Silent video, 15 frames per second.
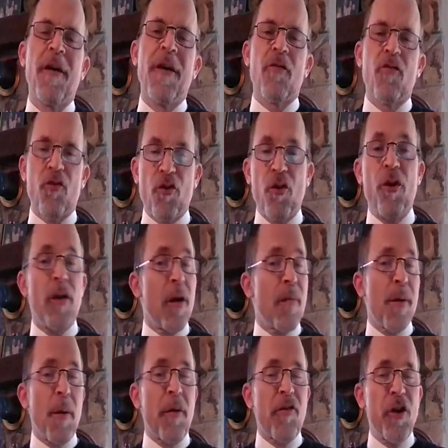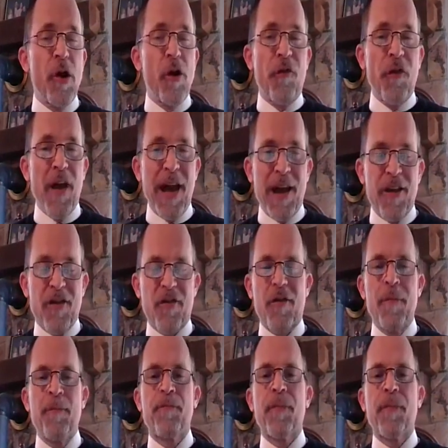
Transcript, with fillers: Soon I'll be able to see your face.